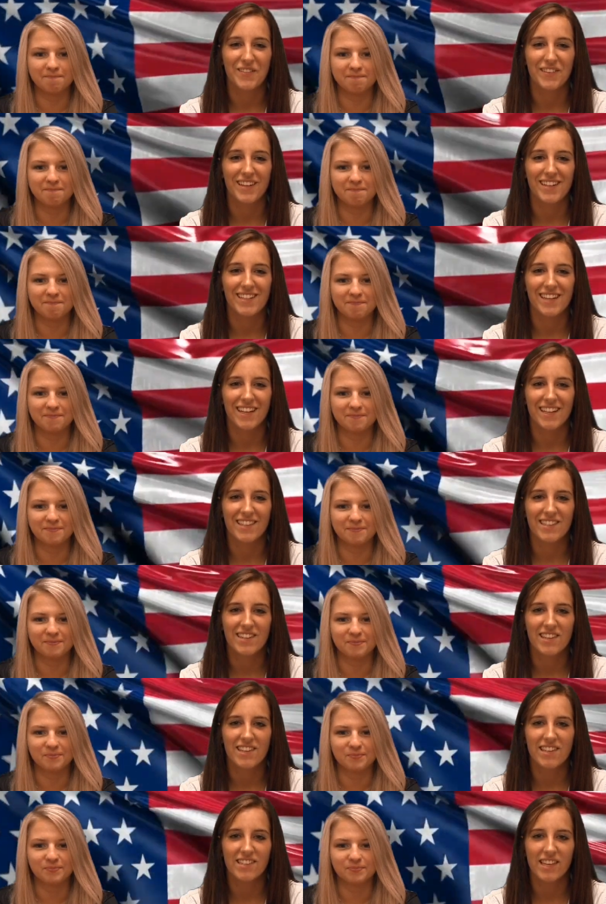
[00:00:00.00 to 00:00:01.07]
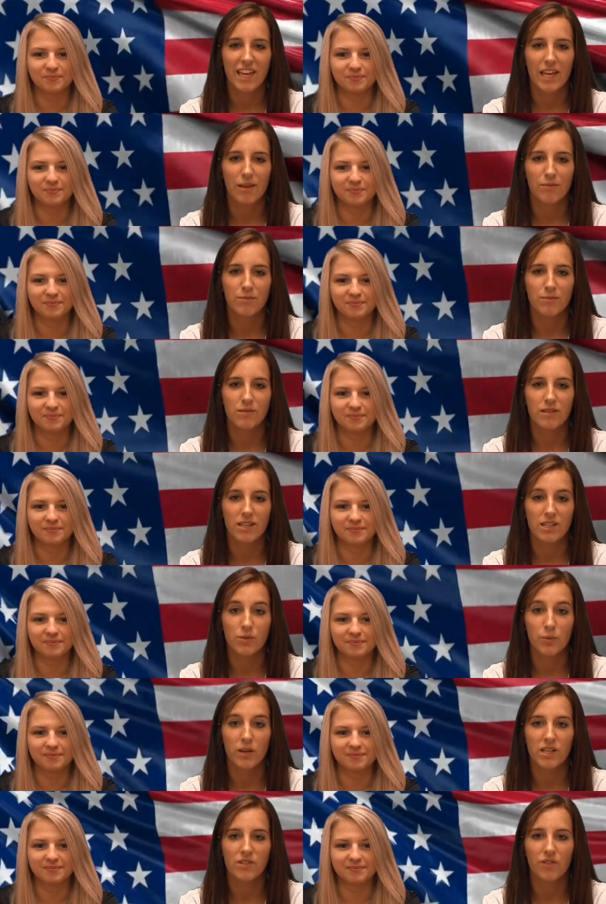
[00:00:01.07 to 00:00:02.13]
Speaker 1: only. Tickets to this game, this
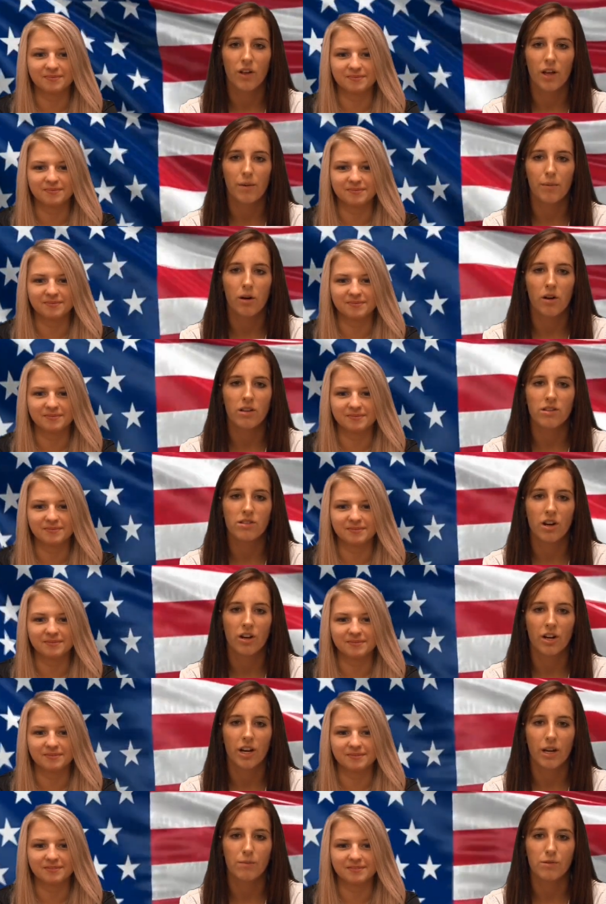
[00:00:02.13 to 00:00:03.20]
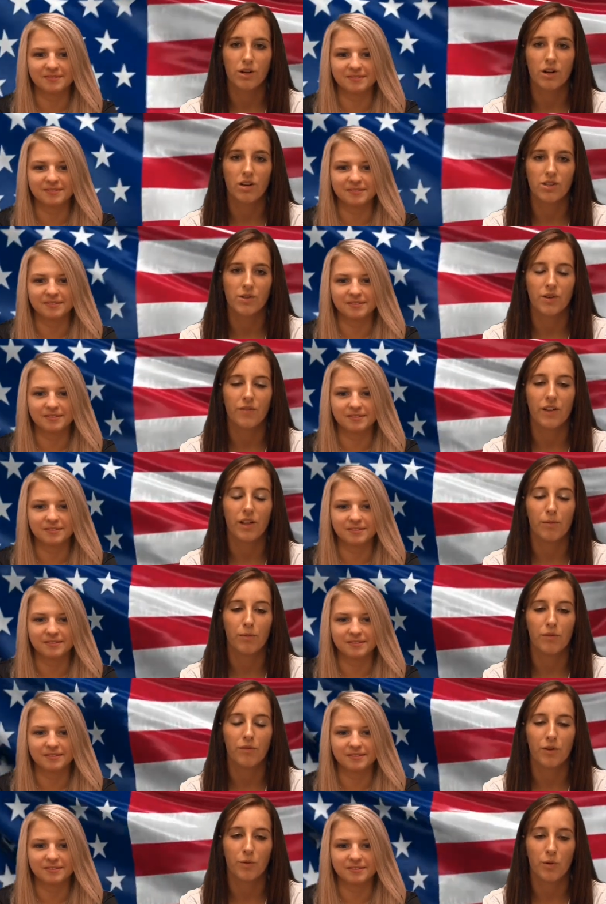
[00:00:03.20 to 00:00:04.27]
week's volleyball and soccer games are also
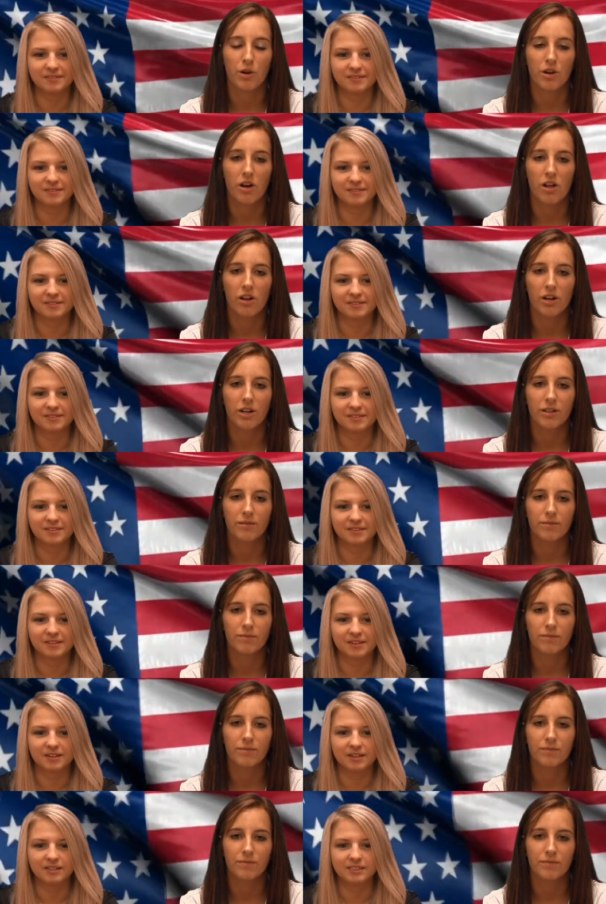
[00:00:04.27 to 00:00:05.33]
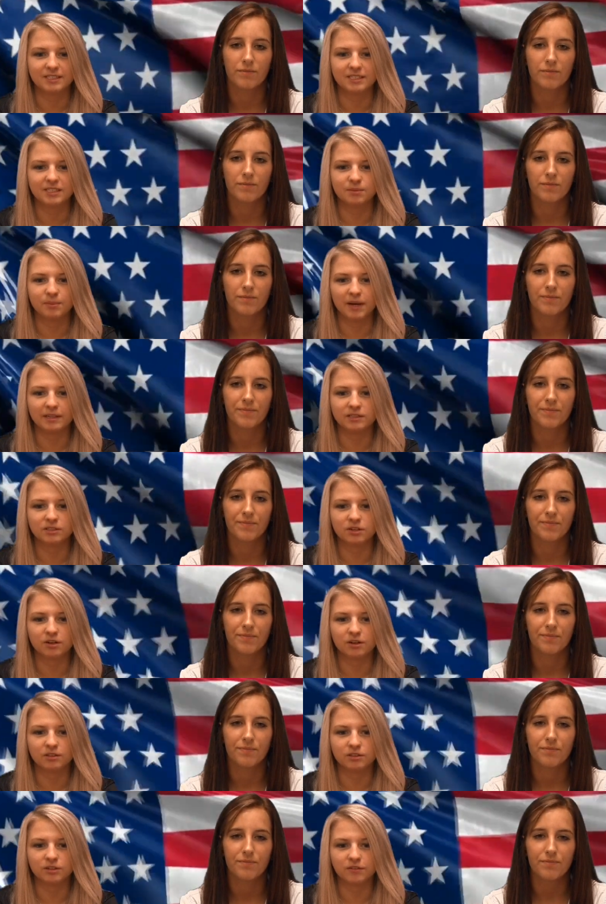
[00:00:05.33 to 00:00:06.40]
available for $1. Season
Speaker 2: passes
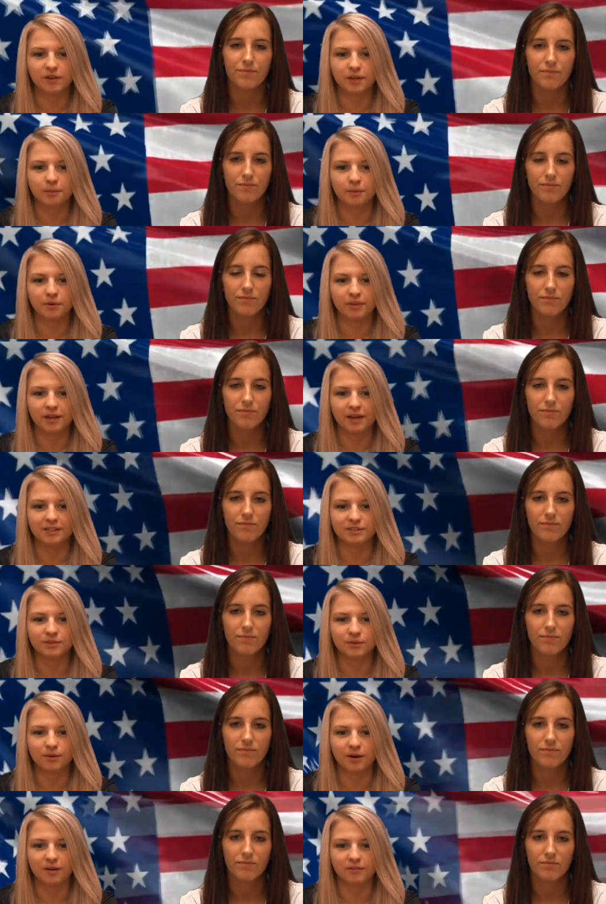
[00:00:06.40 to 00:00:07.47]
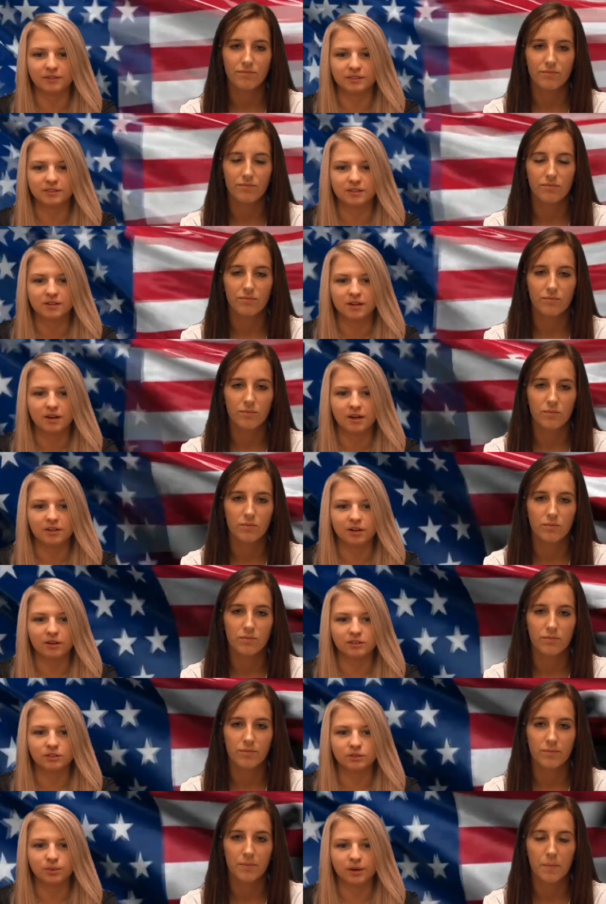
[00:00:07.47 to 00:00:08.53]
are also available in the high school office.
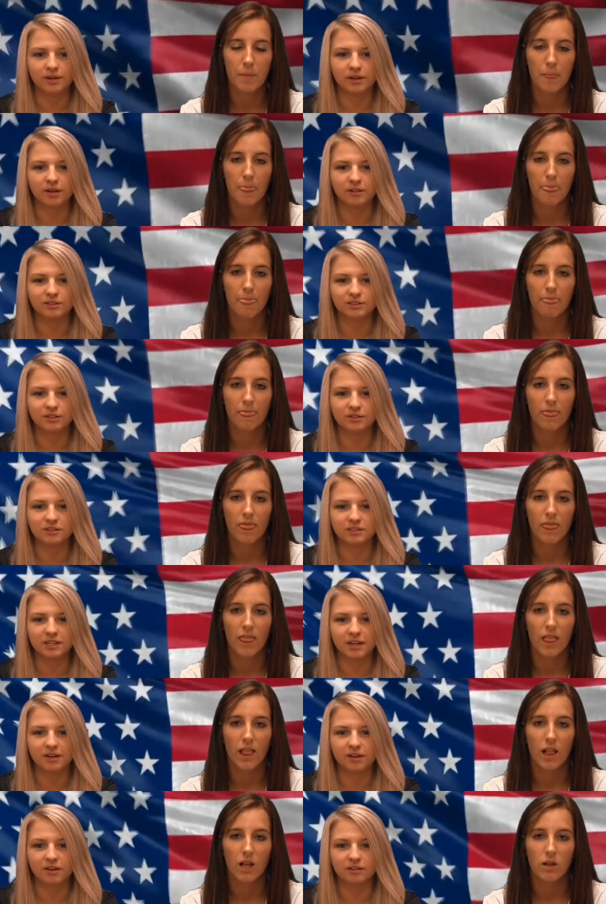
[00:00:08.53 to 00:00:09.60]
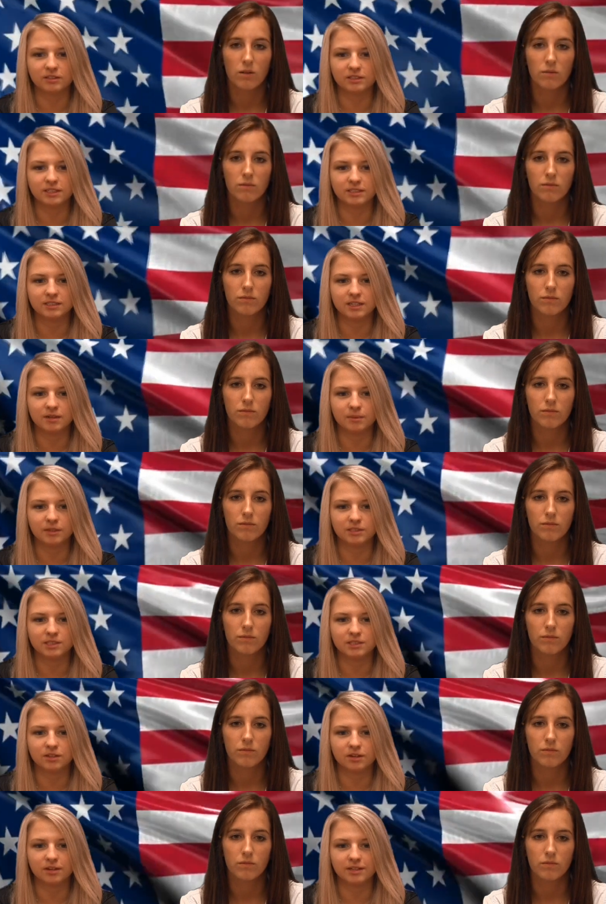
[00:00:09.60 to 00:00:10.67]
Adults $20, students $10, 16
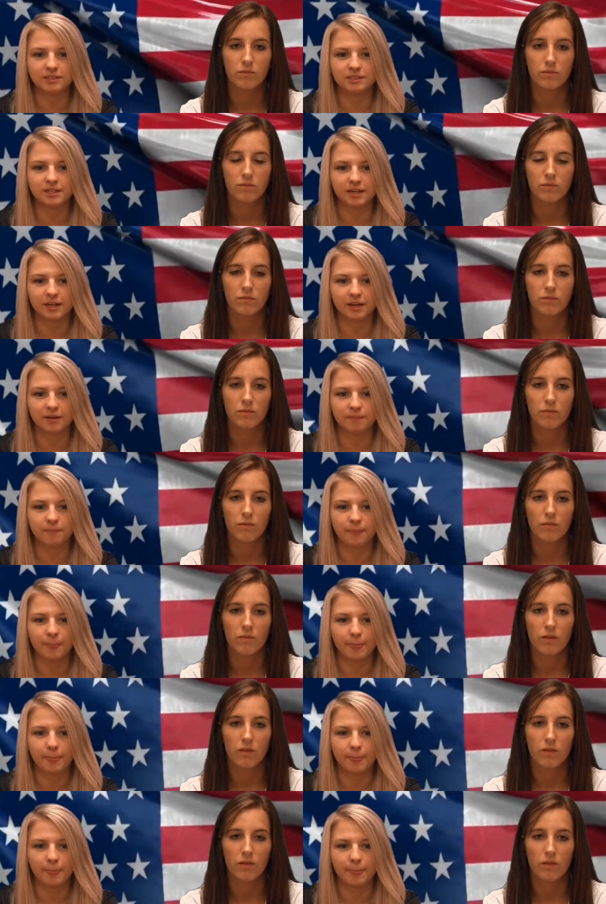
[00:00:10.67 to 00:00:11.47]
admissions on each ticket.